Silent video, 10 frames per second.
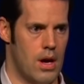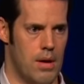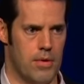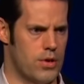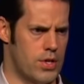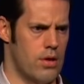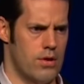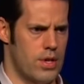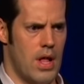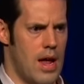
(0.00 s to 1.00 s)
Um, there's, so,
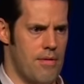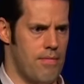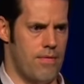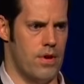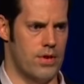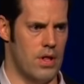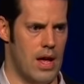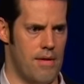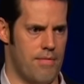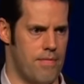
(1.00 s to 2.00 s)
there's, a lot of, there's a
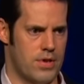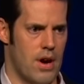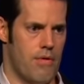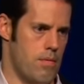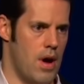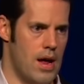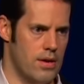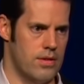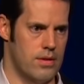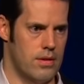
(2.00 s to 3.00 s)
lot of software
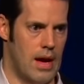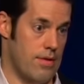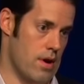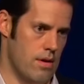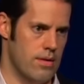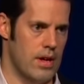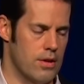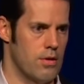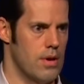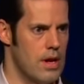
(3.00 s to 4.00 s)
products out there that
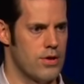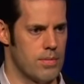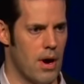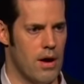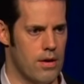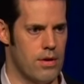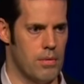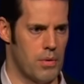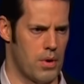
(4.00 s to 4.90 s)
do energy monitoring.